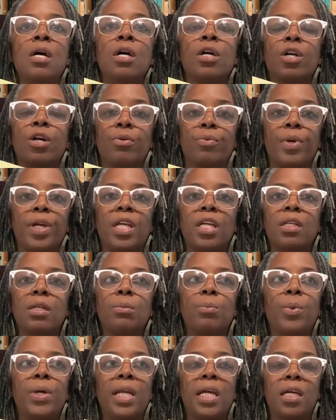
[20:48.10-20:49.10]

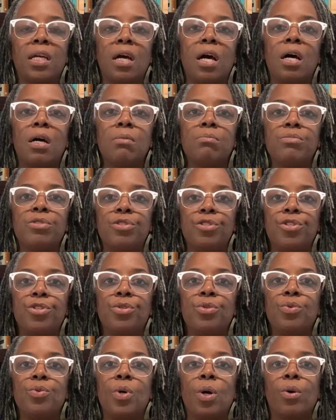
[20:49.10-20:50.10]
curriculum when it comes
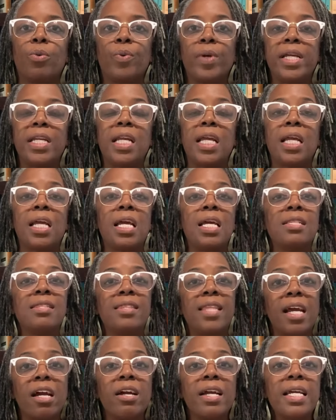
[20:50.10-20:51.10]
to reading.
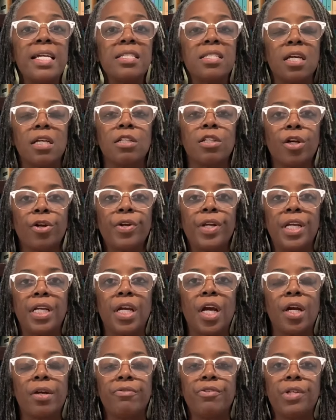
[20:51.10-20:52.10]
There is a learning
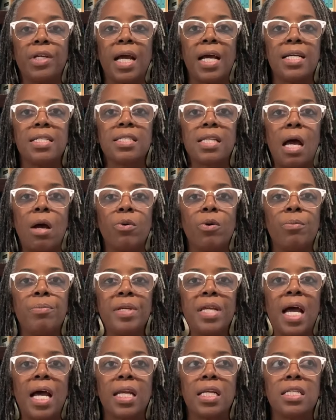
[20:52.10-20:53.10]
curve, you guys. I will
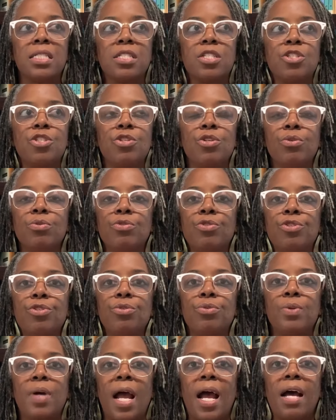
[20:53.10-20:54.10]
be honest. You
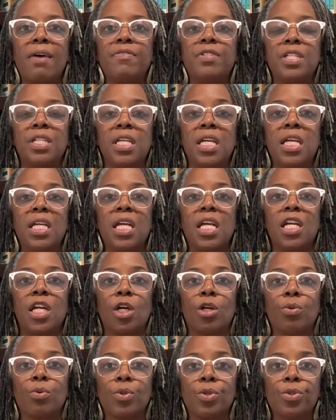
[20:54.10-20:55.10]
do have to get in a
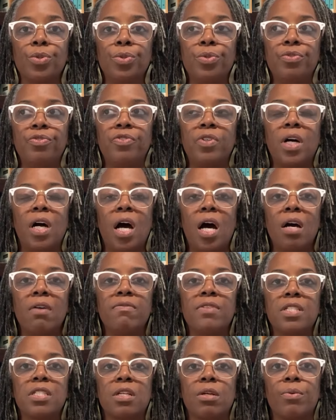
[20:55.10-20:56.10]
groove
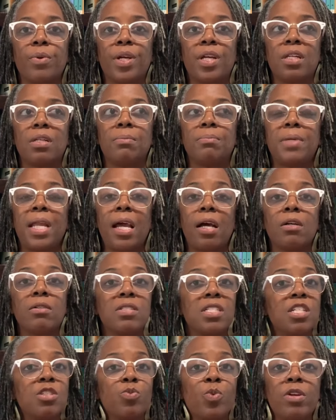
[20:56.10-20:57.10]
of this curriculum. Now,
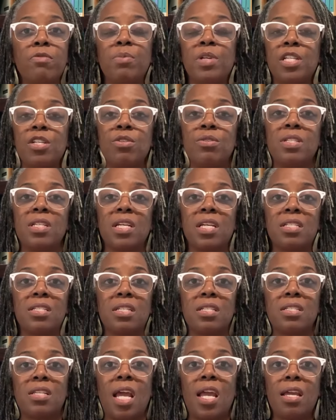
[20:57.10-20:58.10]
since we've been using it
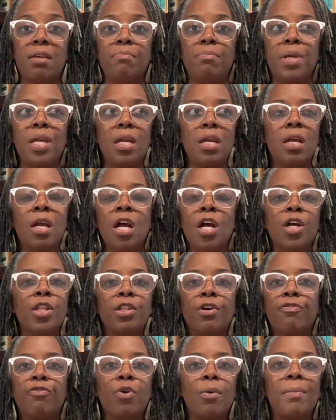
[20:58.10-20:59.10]
since A and B,
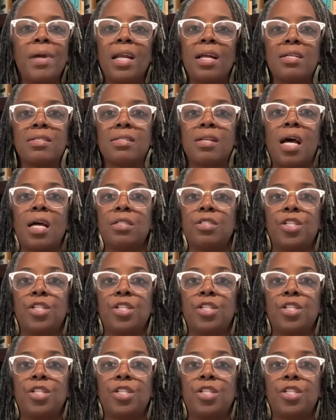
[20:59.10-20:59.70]
the format has not